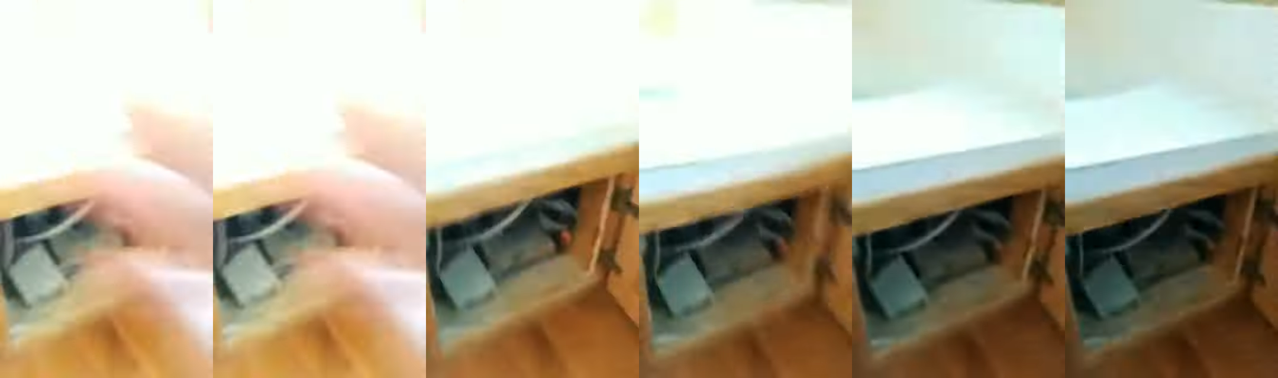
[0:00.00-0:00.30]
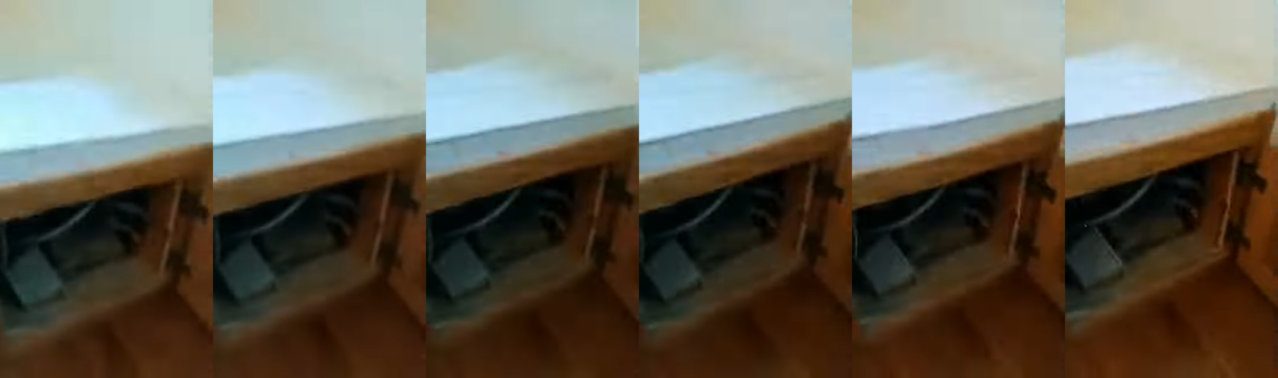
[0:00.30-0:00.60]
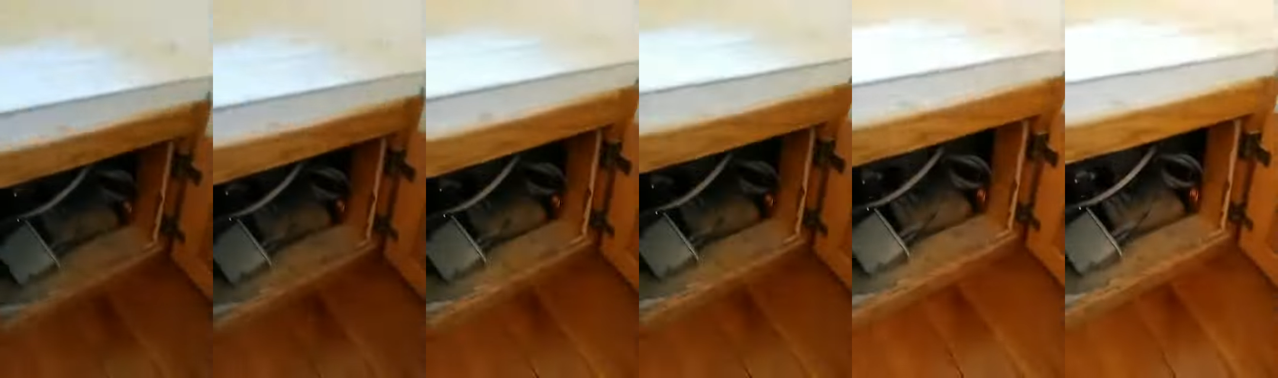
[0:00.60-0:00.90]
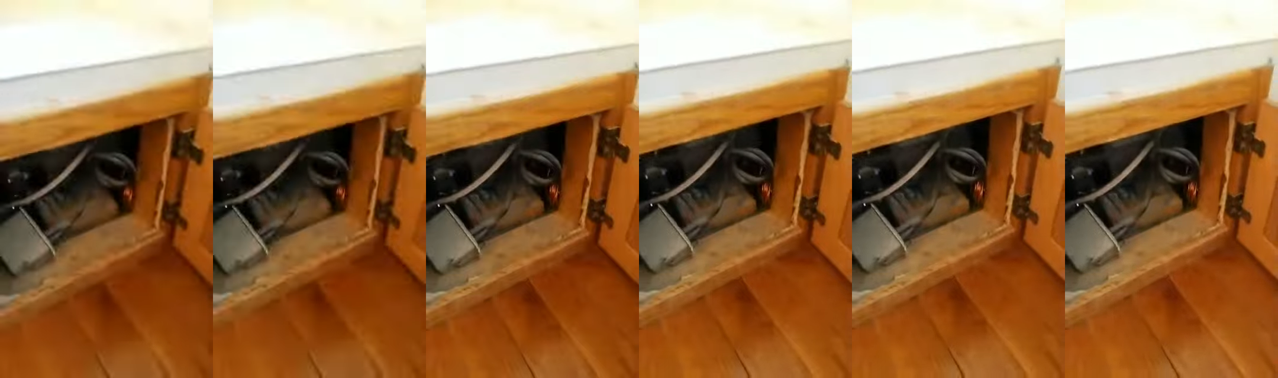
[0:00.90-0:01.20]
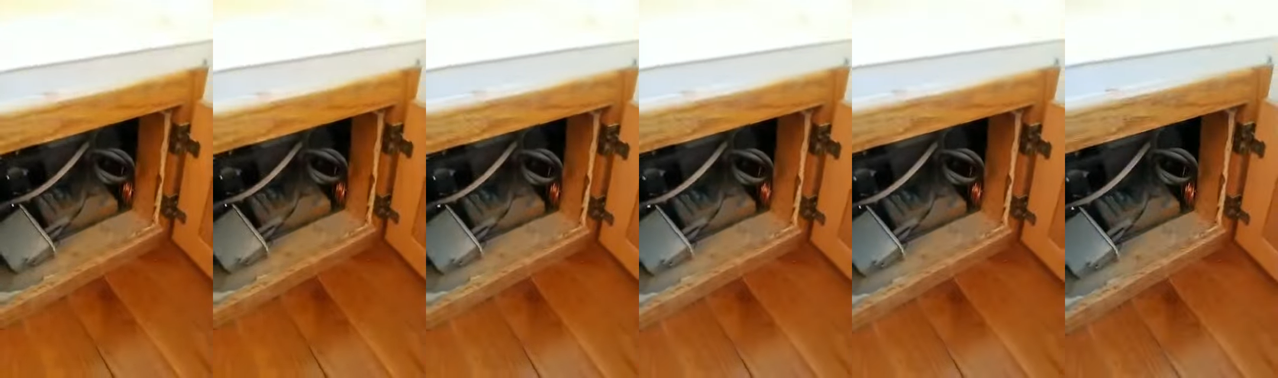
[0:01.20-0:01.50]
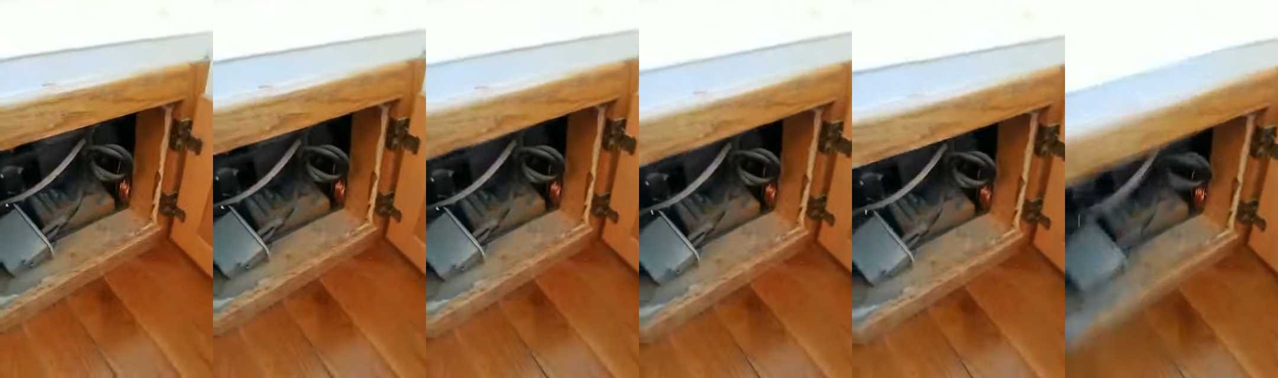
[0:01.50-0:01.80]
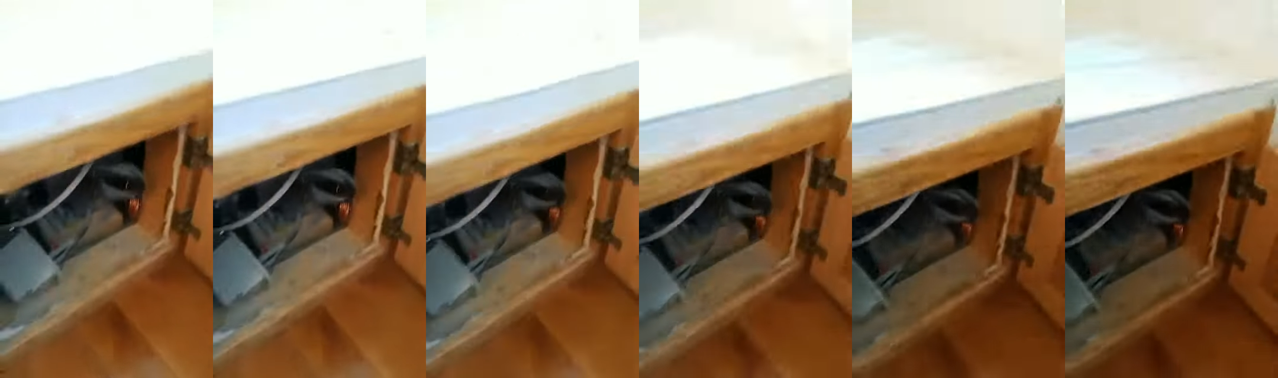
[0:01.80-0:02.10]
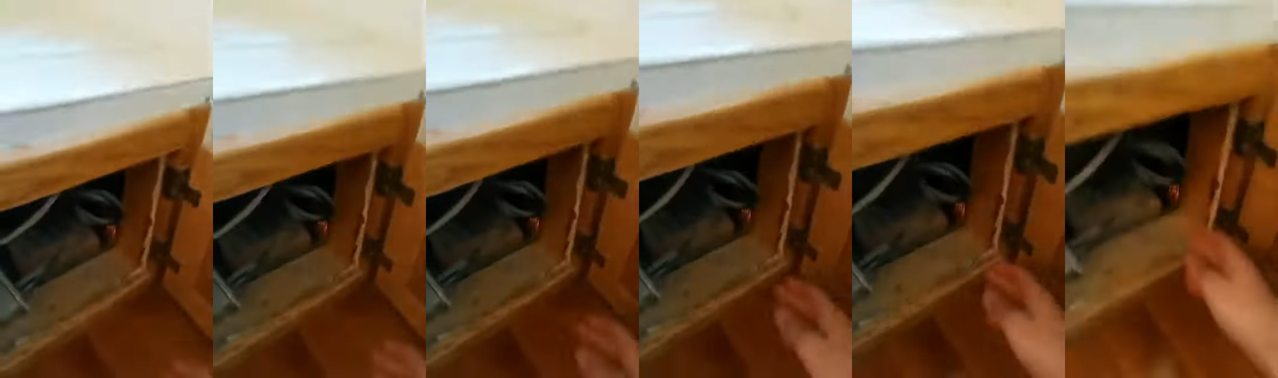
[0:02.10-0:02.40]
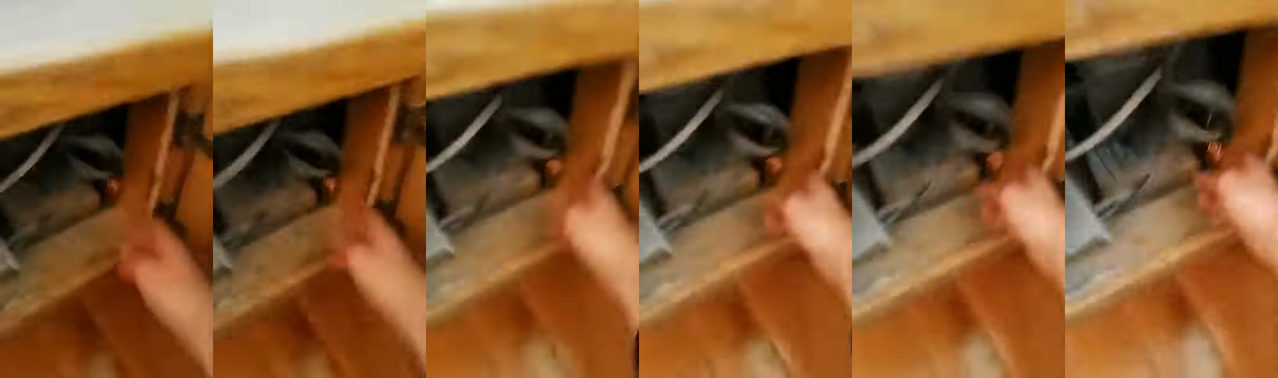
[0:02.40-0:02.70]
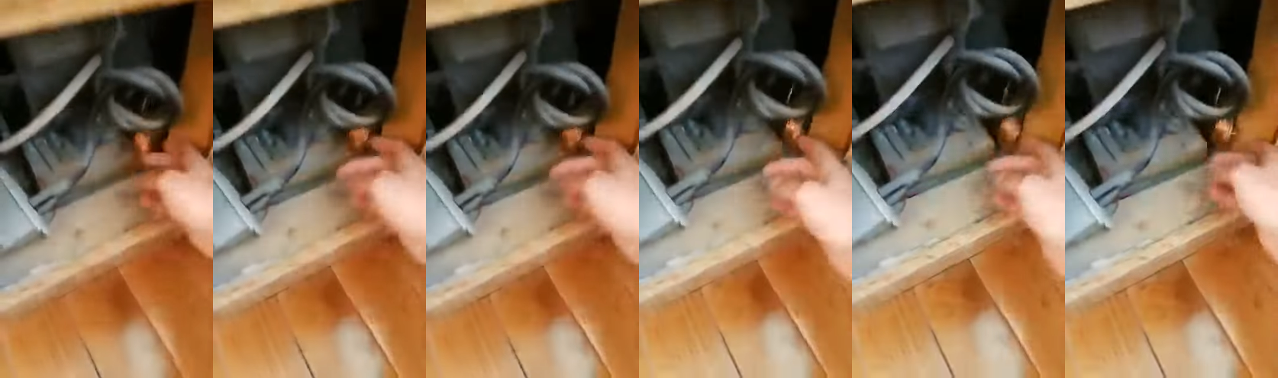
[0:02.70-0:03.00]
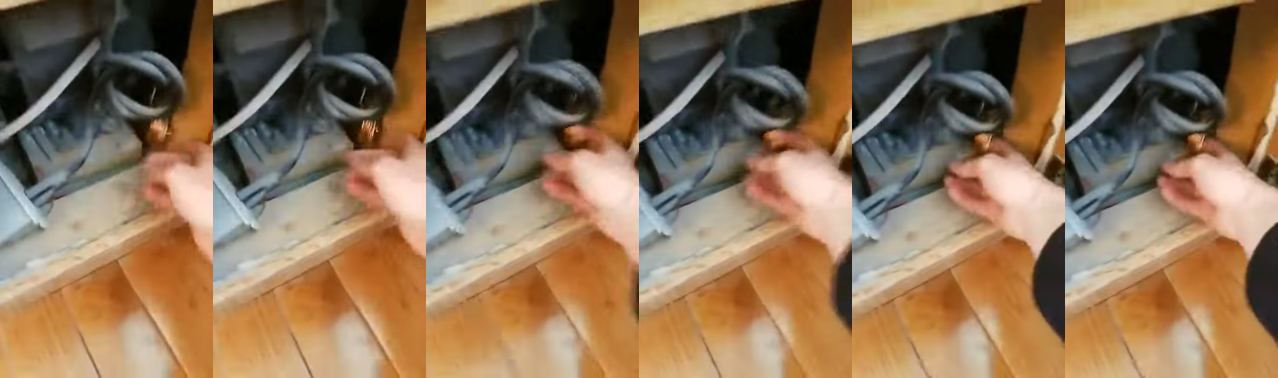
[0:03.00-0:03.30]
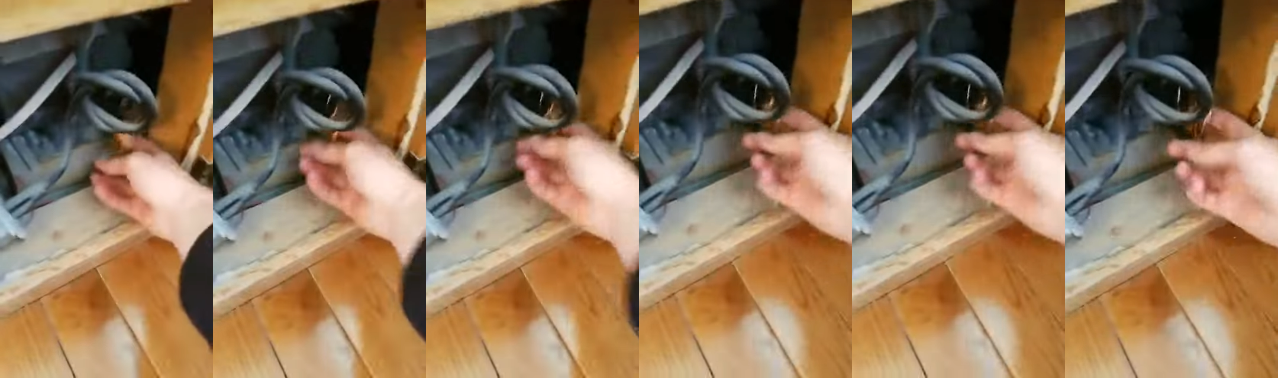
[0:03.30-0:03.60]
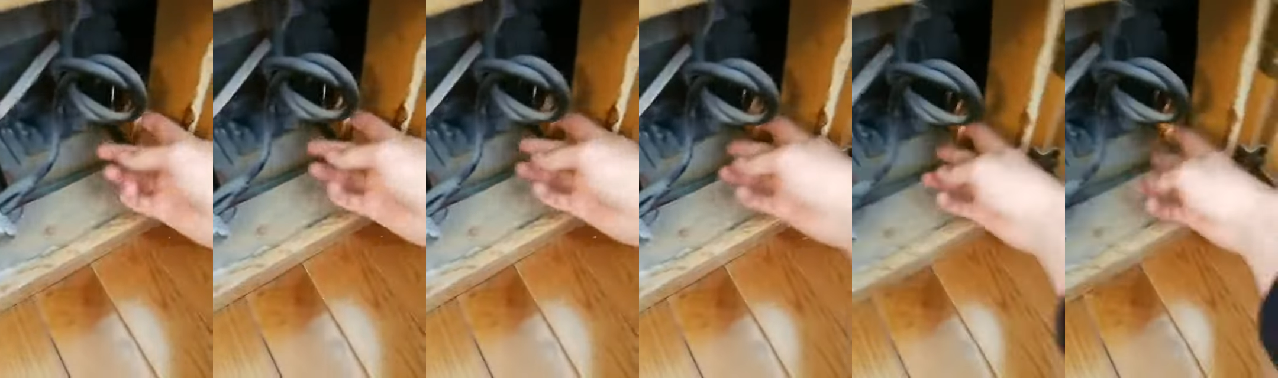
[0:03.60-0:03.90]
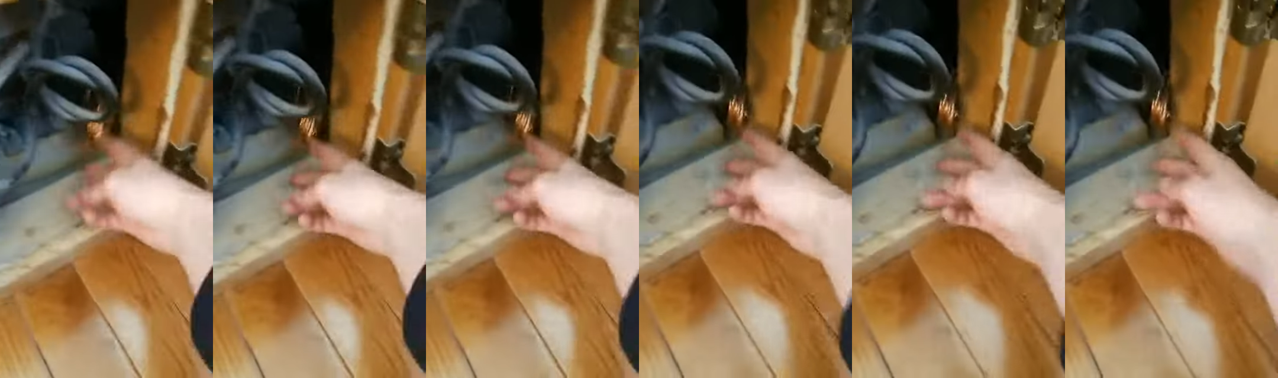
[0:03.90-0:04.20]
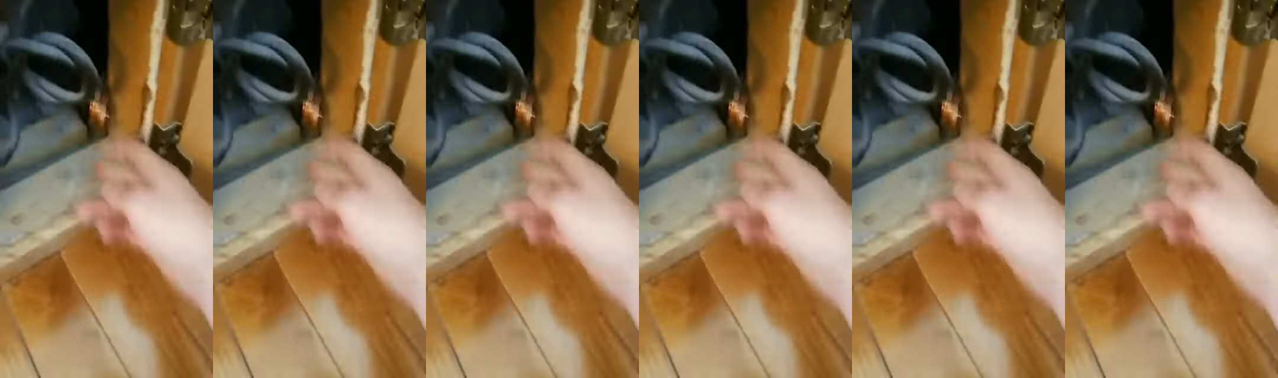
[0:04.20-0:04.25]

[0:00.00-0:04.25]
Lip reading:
No face is visible, so there are no lips to read.